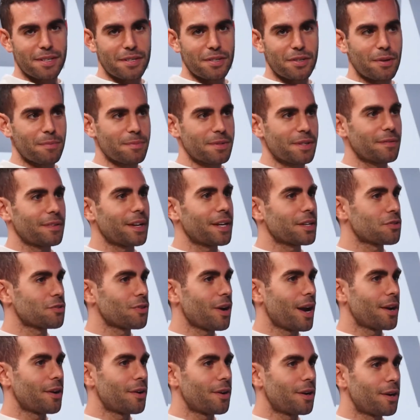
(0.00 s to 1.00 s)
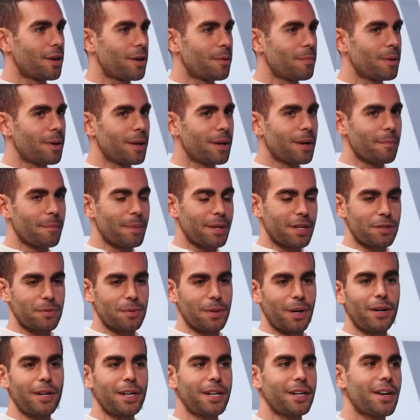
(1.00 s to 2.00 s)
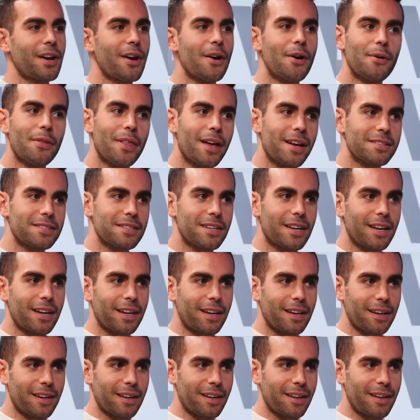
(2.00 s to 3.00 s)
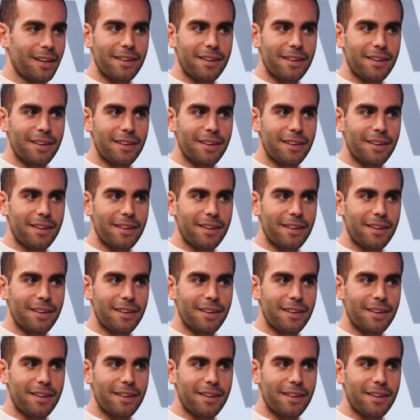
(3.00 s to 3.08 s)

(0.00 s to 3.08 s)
in terms of like dried herb because we already know that's like